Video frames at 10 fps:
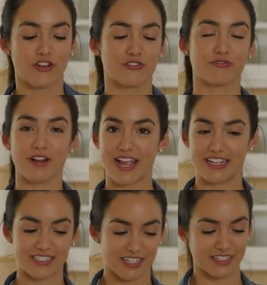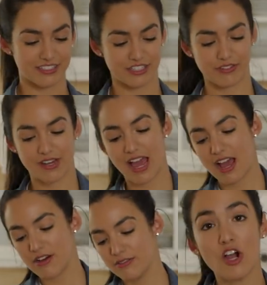Great. So
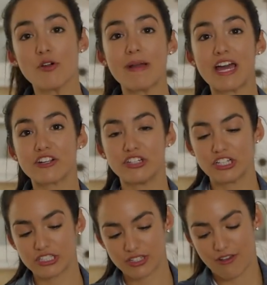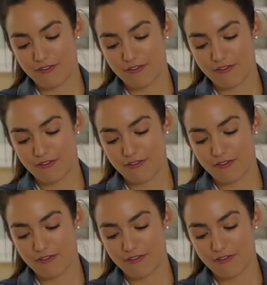now our batter looks